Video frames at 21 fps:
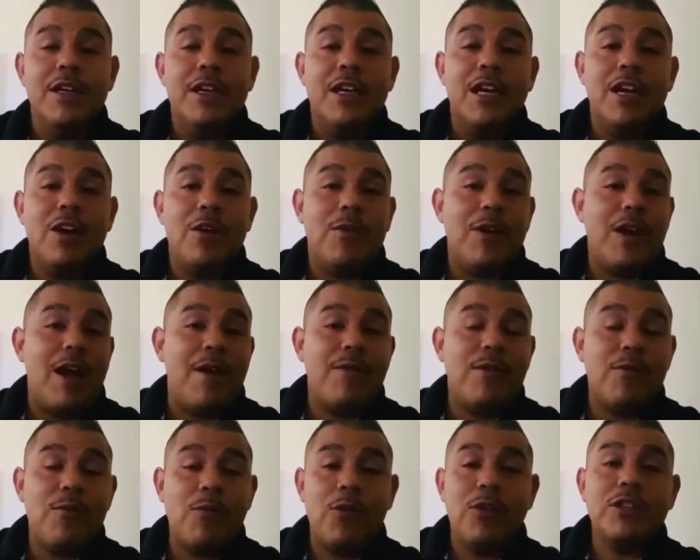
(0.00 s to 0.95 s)
or we
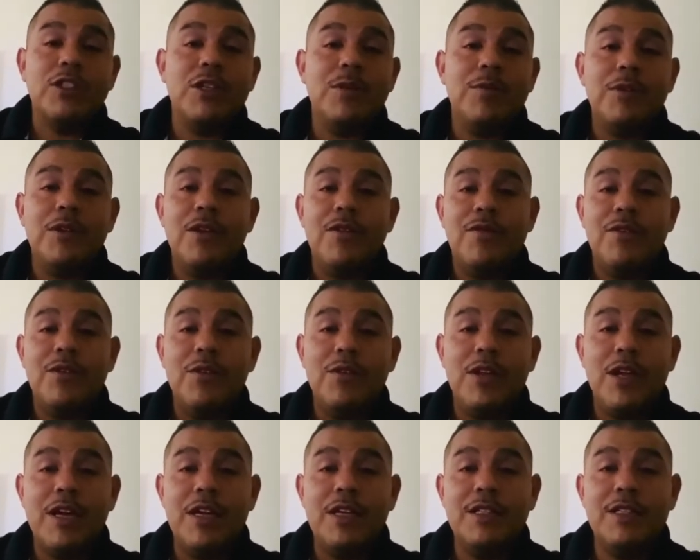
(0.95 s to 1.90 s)
haven't worshiped in a few
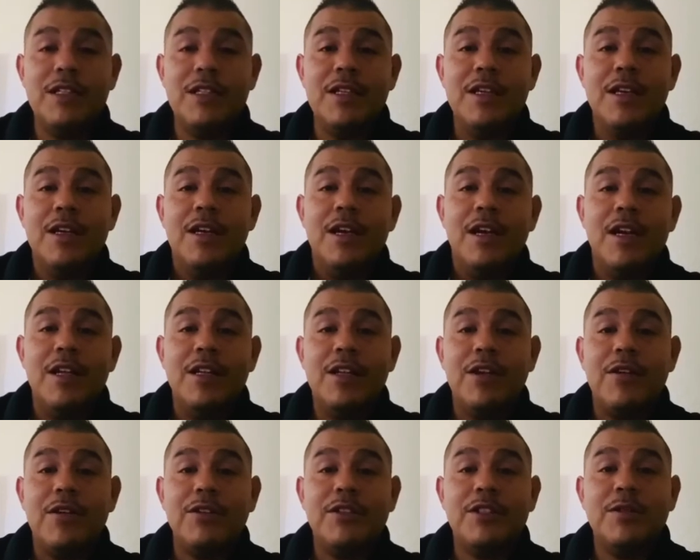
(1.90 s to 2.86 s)
days, and then
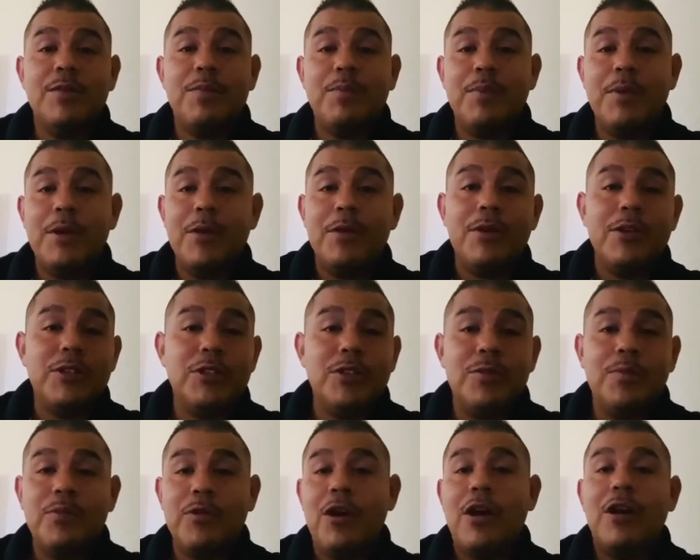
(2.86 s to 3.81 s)
our spiritual
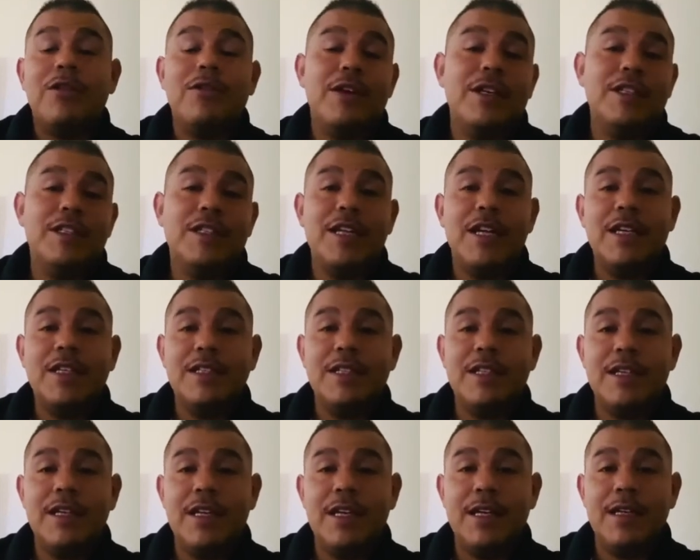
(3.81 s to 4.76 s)
progress takes a
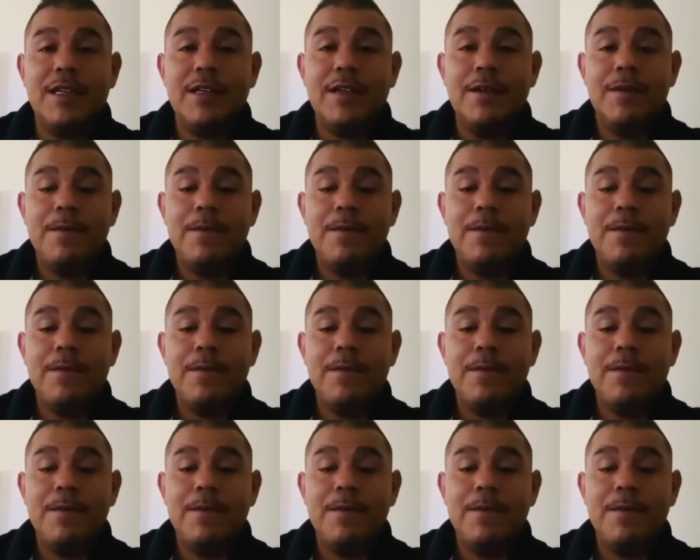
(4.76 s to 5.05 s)
hit.